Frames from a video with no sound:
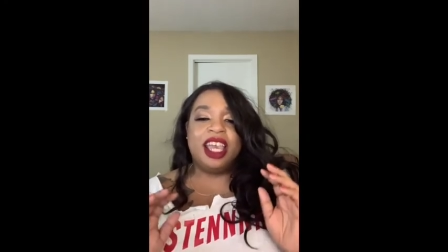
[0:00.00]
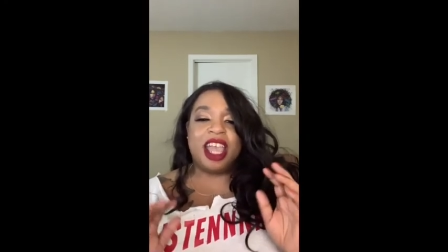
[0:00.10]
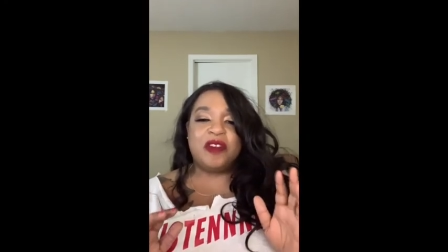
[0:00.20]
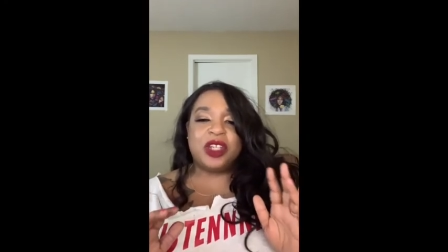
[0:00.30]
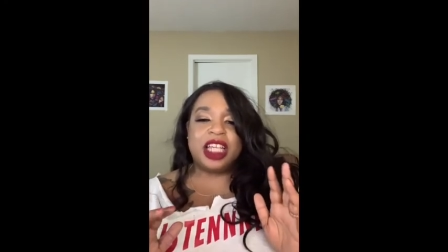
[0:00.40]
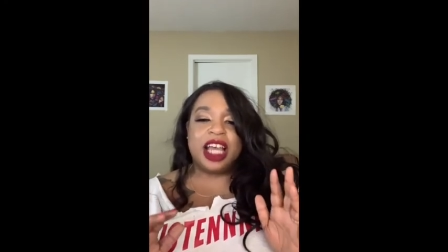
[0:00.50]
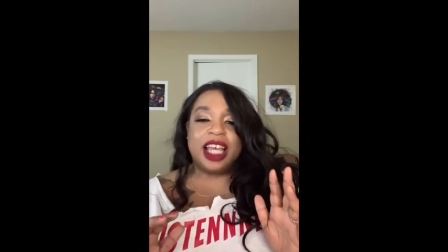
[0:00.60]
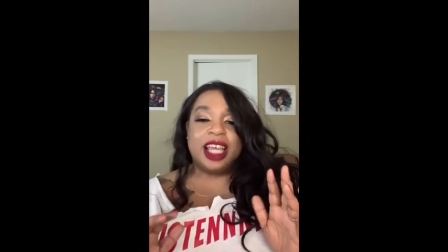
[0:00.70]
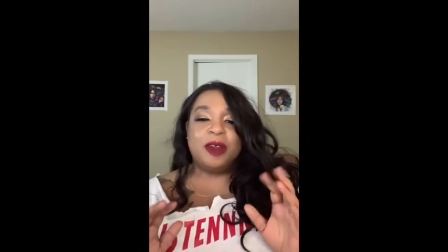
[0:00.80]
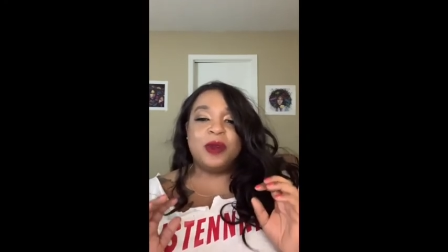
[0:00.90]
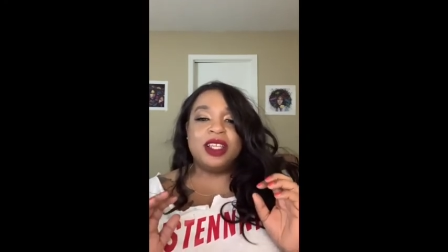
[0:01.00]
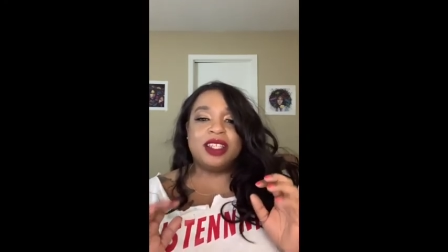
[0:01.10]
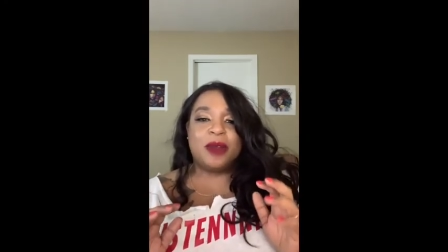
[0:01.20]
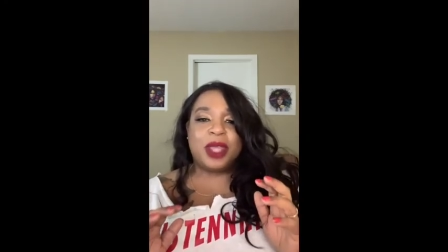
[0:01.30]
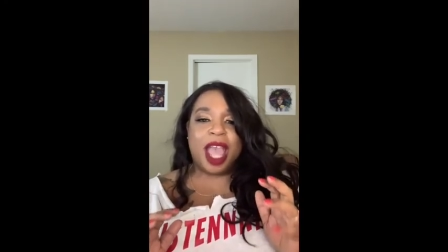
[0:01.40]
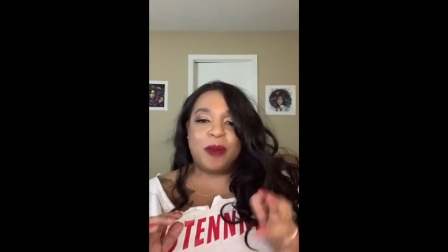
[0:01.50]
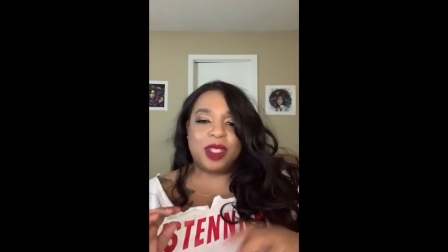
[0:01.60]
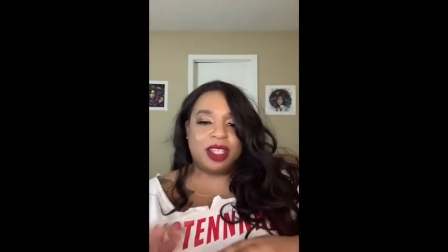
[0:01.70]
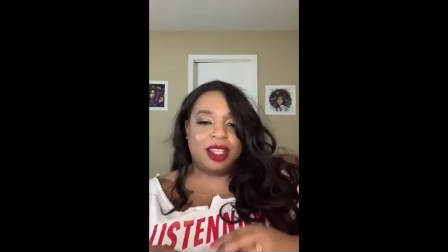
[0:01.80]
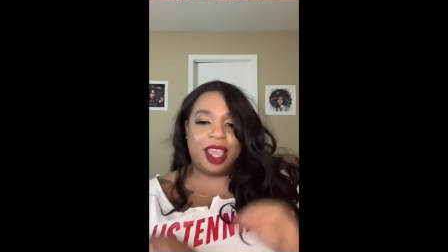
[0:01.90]
every time something happens
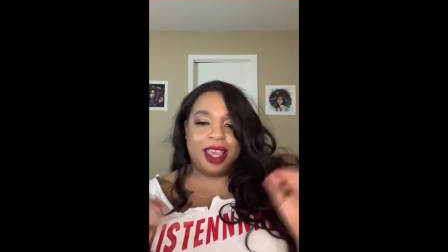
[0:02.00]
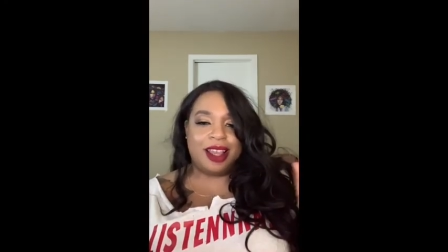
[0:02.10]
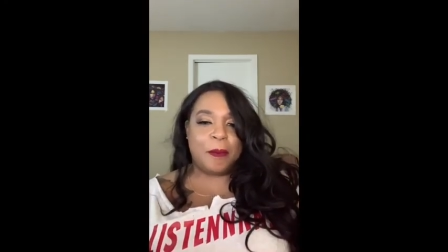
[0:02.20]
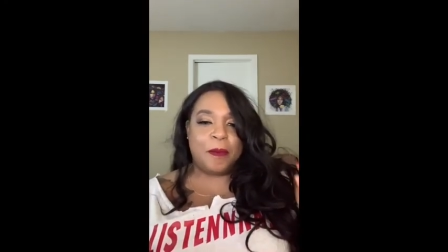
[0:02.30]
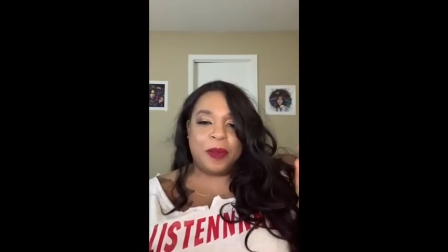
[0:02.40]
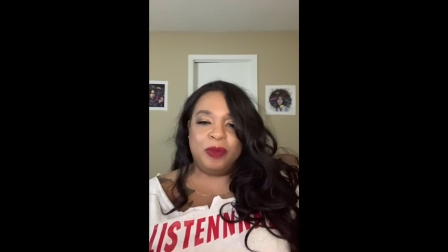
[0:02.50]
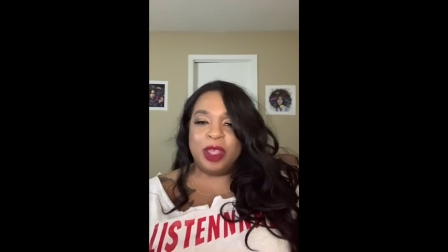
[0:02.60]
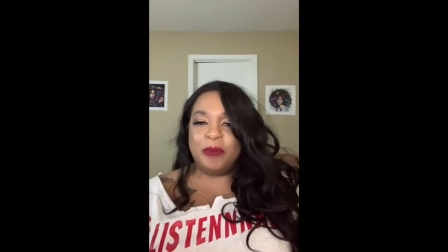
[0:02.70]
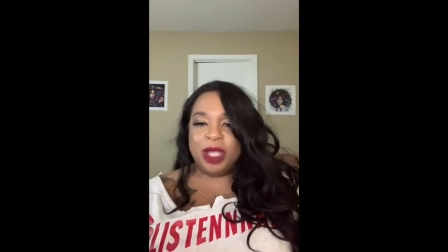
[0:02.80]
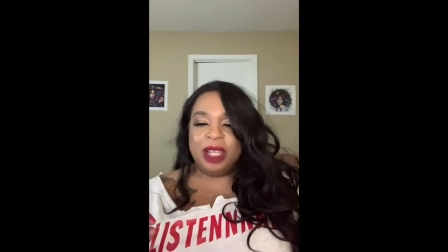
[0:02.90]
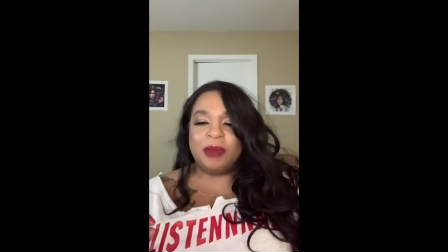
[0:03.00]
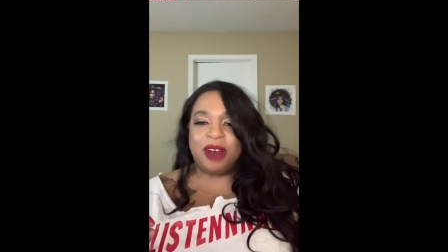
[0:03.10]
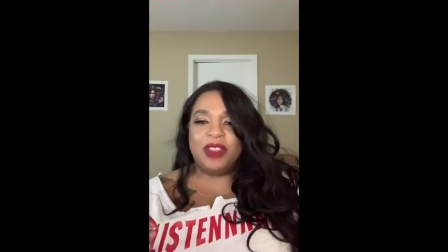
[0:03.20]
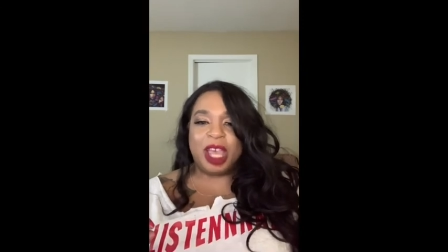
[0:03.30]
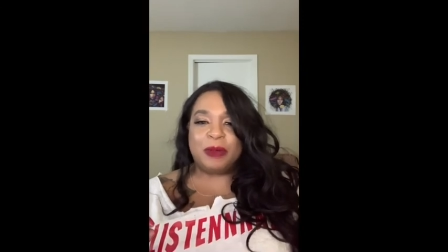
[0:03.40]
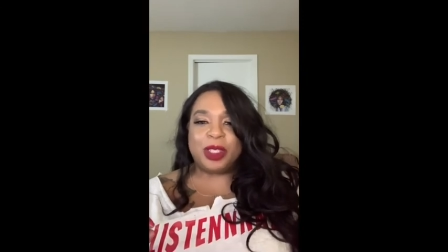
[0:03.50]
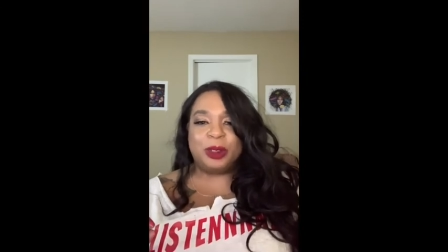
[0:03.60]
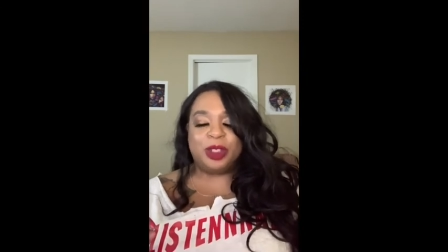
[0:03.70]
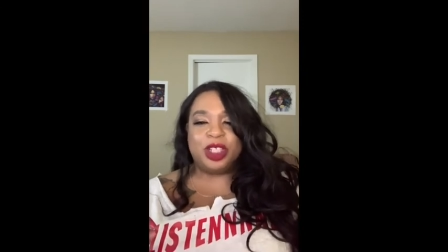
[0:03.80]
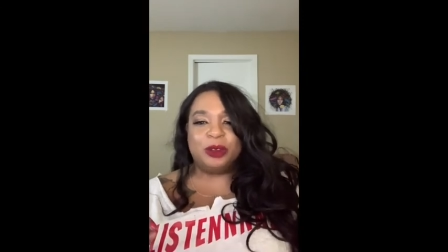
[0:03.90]
and, and um, the meme of the
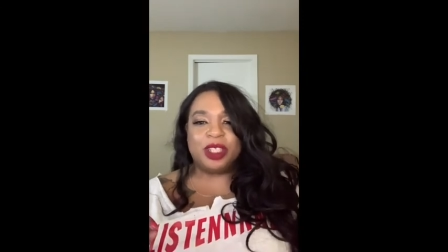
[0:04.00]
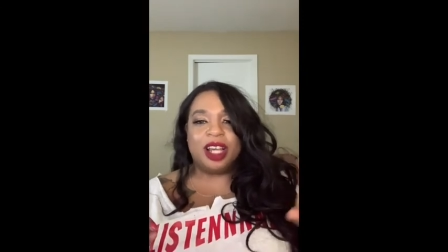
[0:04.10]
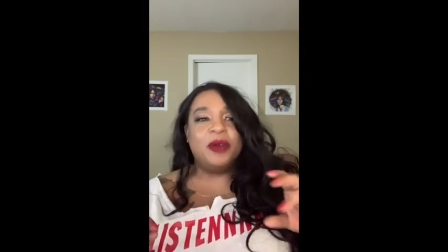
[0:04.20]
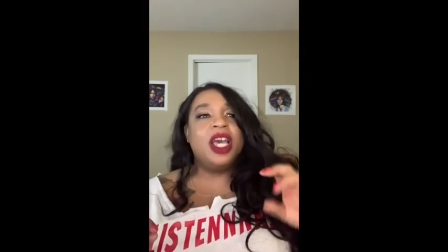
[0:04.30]
episode shows up,